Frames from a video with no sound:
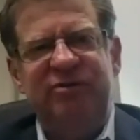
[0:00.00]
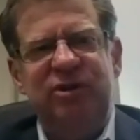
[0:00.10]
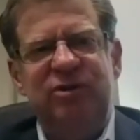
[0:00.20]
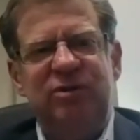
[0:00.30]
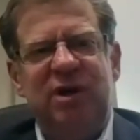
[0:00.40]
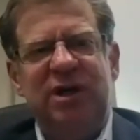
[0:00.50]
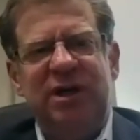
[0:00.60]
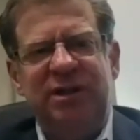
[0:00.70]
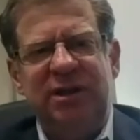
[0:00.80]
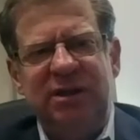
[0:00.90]
view
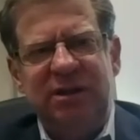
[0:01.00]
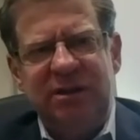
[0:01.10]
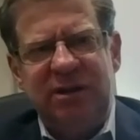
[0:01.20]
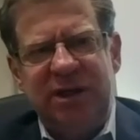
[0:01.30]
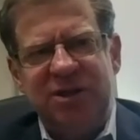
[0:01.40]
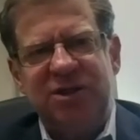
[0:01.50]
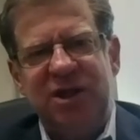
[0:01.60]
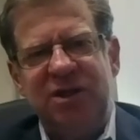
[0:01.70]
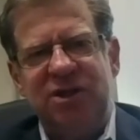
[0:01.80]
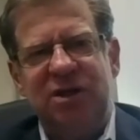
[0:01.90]
and the
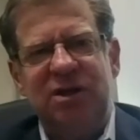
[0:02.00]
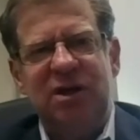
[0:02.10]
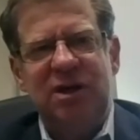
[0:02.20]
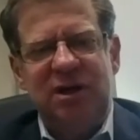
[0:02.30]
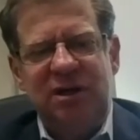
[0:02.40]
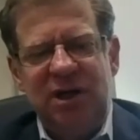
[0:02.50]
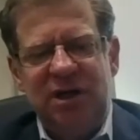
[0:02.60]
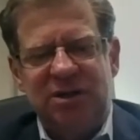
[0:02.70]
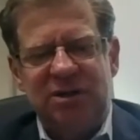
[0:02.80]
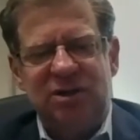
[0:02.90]
legislation,
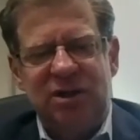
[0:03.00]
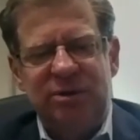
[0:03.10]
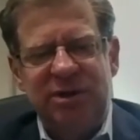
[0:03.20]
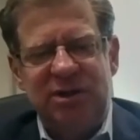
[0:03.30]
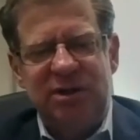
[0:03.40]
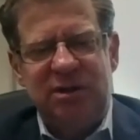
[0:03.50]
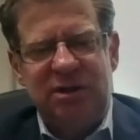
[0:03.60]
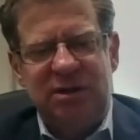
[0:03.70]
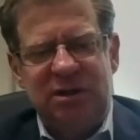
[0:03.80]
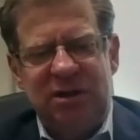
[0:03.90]
yes, there's always an,
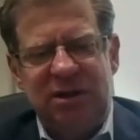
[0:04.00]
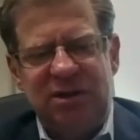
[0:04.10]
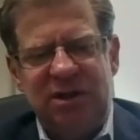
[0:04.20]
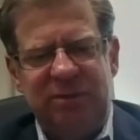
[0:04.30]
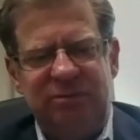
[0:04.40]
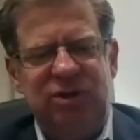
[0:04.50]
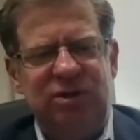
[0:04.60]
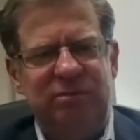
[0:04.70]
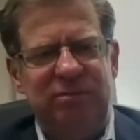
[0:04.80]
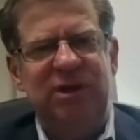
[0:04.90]
a, an attempt to
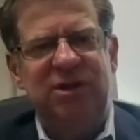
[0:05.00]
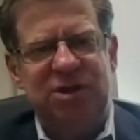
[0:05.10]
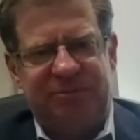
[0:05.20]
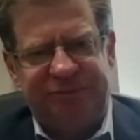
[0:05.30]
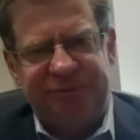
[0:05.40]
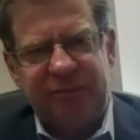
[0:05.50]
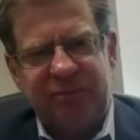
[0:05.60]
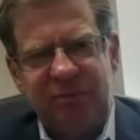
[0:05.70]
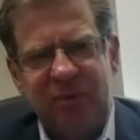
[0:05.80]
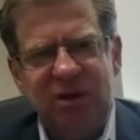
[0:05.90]
diminish
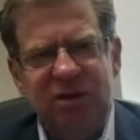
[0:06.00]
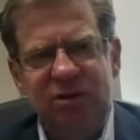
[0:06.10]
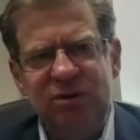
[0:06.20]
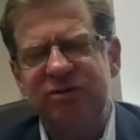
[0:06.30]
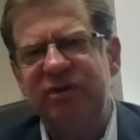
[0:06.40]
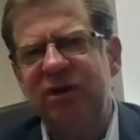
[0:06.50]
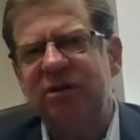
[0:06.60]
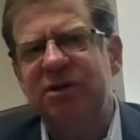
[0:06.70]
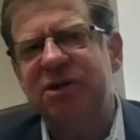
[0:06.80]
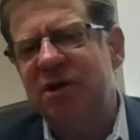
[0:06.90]
the use of
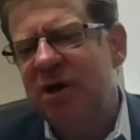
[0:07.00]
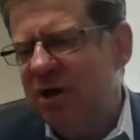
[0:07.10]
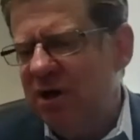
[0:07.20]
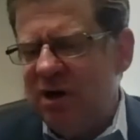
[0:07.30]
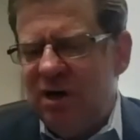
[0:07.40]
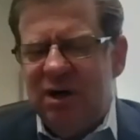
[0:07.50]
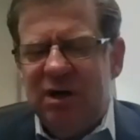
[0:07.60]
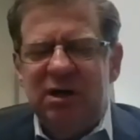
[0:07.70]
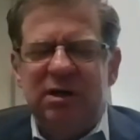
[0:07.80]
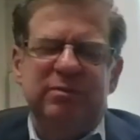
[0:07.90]
English
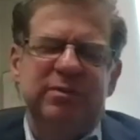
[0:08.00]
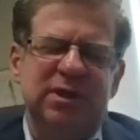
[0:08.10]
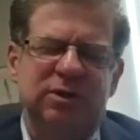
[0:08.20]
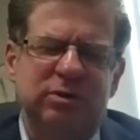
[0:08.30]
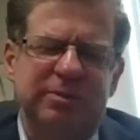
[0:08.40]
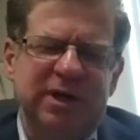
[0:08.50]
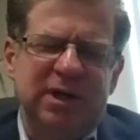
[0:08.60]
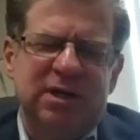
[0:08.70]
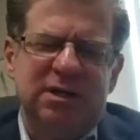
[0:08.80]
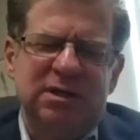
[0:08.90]
um, in
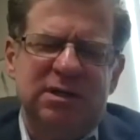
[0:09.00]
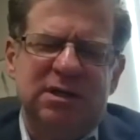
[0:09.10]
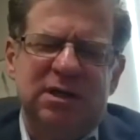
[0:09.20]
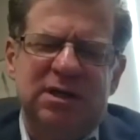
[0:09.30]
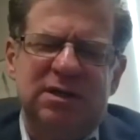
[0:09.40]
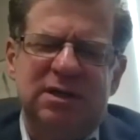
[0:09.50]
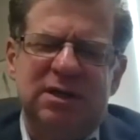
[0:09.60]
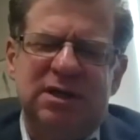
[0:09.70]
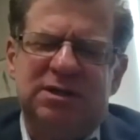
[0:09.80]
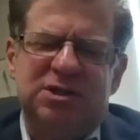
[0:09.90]
Quebec, and and
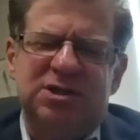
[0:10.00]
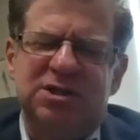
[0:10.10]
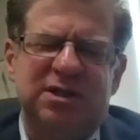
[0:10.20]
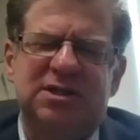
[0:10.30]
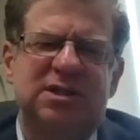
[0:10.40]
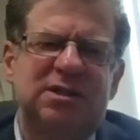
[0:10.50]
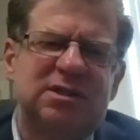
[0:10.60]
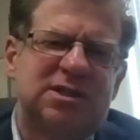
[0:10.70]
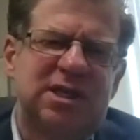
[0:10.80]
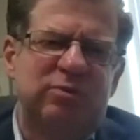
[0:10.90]
it's just not seen the
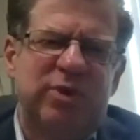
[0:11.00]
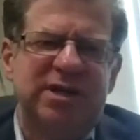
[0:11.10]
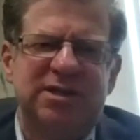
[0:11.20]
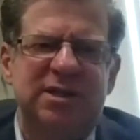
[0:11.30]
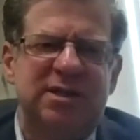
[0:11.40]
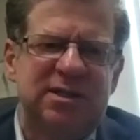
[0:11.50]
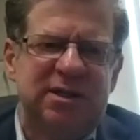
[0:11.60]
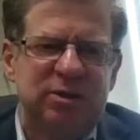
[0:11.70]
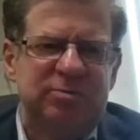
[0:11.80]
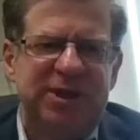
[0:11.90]
same way as it is in
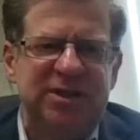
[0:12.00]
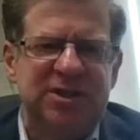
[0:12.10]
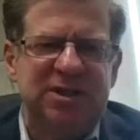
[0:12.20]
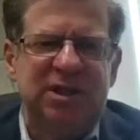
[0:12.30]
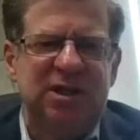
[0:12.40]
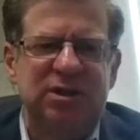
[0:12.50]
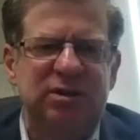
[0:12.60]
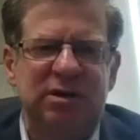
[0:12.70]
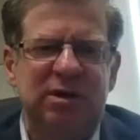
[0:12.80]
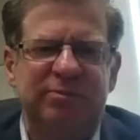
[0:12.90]
other places. Like in
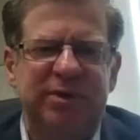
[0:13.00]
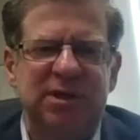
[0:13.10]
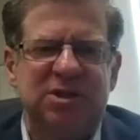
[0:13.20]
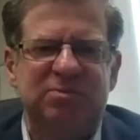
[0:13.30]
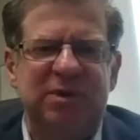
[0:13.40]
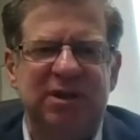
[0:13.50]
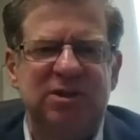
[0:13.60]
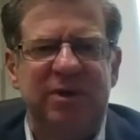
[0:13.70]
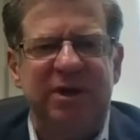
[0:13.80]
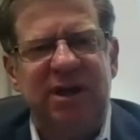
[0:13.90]
Europe, uh, speaking
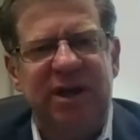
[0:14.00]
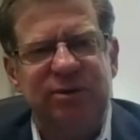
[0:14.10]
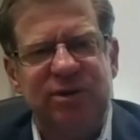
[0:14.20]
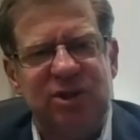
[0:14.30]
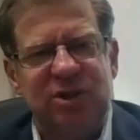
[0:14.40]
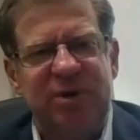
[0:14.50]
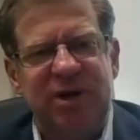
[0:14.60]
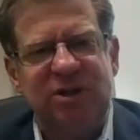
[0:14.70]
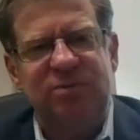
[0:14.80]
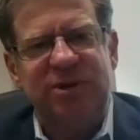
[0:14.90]
as many languages as
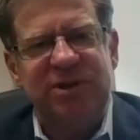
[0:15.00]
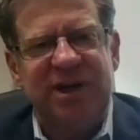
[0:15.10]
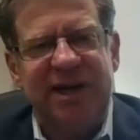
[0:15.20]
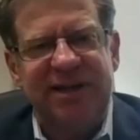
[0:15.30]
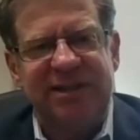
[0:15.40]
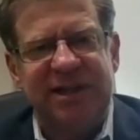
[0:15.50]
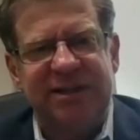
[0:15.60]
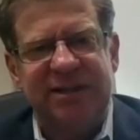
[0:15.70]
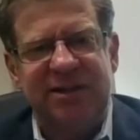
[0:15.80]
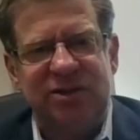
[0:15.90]
possible is an asset.
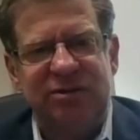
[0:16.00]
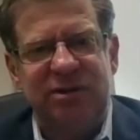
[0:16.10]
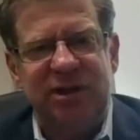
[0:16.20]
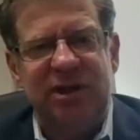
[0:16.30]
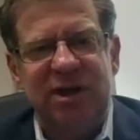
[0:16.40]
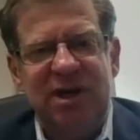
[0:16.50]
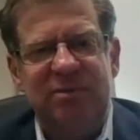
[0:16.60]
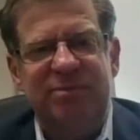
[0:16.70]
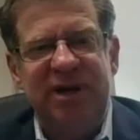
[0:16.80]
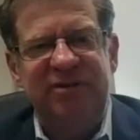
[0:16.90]
It's certainly a,
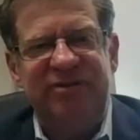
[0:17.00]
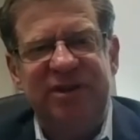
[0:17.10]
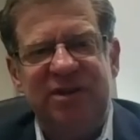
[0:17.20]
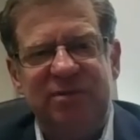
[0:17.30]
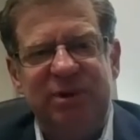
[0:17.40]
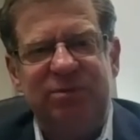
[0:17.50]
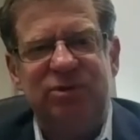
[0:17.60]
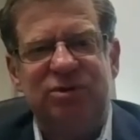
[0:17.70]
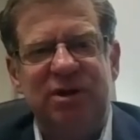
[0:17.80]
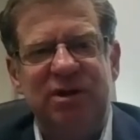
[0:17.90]
a benefit. people
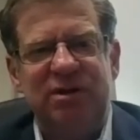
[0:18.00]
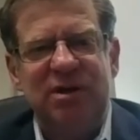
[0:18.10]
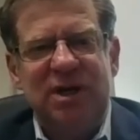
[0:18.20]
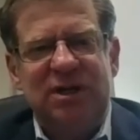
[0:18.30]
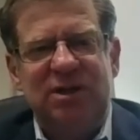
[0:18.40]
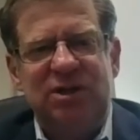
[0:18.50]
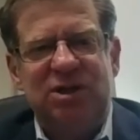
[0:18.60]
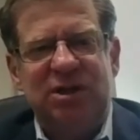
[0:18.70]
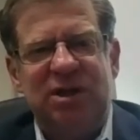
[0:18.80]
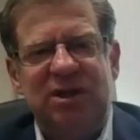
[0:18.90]
try to
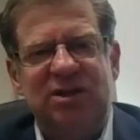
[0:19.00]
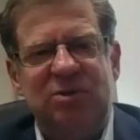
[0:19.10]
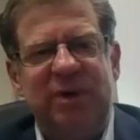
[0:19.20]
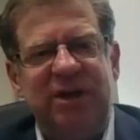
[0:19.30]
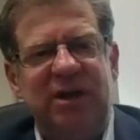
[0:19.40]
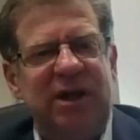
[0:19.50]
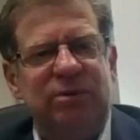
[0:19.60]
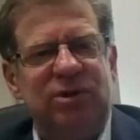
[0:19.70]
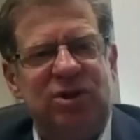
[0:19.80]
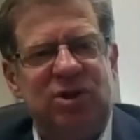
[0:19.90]
teach their kids as many
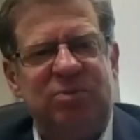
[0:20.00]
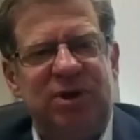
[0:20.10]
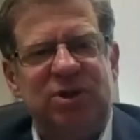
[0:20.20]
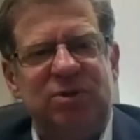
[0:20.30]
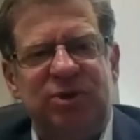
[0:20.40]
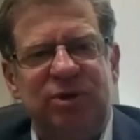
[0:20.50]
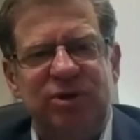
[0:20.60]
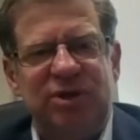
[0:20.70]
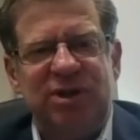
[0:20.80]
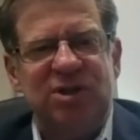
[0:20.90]
languages as possible.
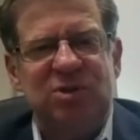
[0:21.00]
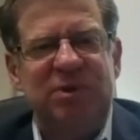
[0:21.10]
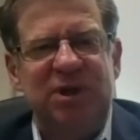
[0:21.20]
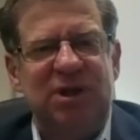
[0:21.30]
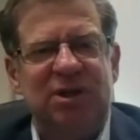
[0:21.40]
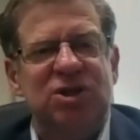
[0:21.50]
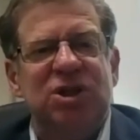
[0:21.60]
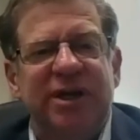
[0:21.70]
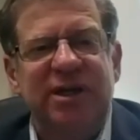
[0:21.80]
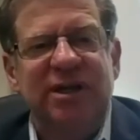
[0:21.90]
Those that can speak uh,
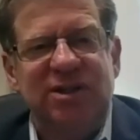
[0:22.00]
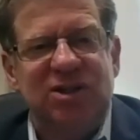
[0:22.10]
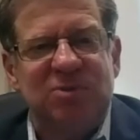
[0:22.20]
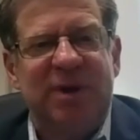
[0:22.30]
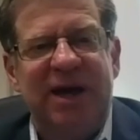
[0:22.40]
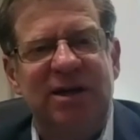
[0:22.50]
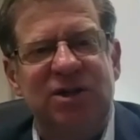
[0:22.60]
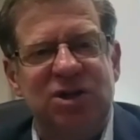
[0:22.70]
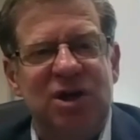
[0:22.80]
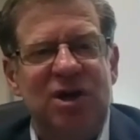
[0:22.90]
Chinese and
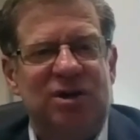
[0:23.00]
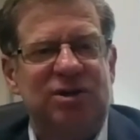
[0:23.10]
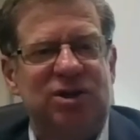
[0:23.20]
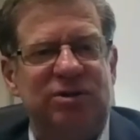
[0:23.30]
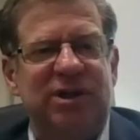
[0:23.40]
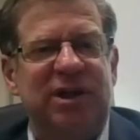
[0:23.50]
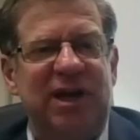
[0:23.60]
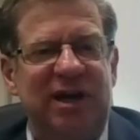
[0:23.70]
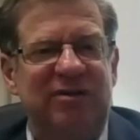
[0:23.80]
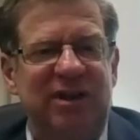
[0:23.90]
Spanish are certainly going
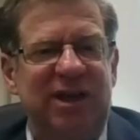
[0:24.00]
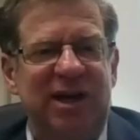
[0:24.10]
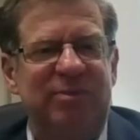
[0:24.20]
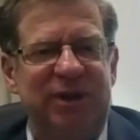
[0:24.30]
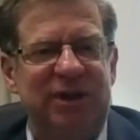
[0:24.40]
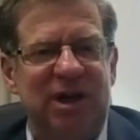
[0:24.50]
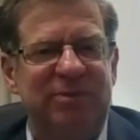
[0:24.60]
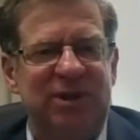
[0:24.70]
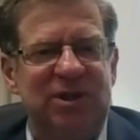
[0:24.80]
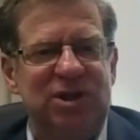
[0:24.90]
to have a leg up on the
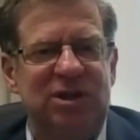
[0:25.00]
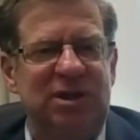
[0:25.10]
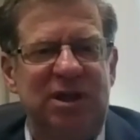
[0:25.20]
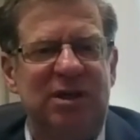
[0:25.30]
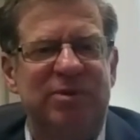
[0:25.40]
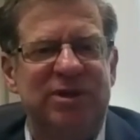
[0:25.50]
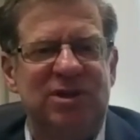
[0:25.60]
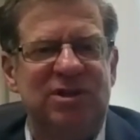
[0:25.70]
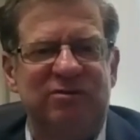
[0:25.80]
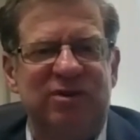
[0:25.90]
competition in any
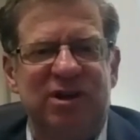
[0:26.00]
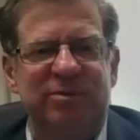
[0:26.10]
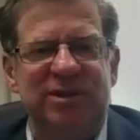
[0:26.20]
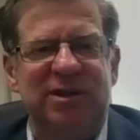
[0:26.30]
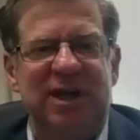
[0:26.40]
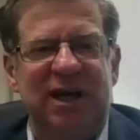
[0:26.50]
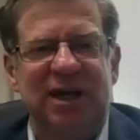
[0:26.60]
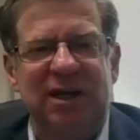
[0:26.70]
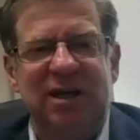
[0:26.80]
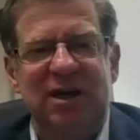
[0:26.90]
business environment in
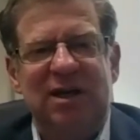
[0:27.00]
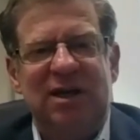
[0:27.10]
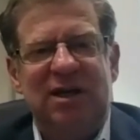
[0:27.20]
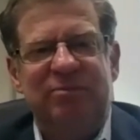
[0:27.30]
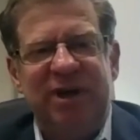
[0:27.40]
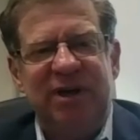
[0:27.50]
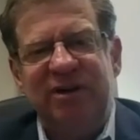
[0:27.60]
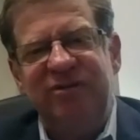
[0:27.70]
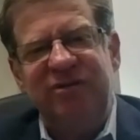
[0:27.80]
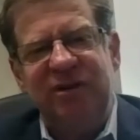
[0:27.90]
any
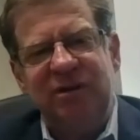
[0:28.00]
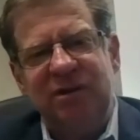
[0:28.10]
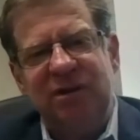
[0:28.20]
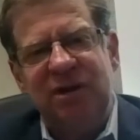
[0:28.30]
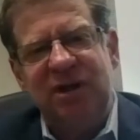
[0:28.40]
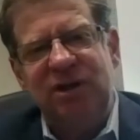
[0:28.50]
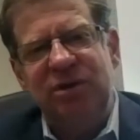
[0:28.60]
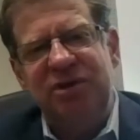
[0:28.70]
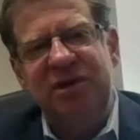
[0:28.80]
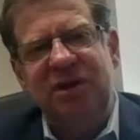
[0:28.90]
competitive field. And and you
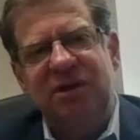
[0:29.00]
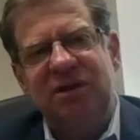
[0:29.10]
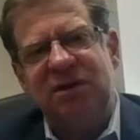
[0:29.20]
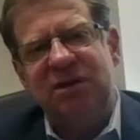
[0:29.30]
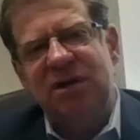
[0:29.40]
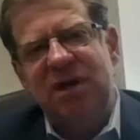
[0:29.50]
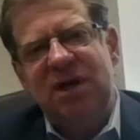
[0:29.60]
would think that uh,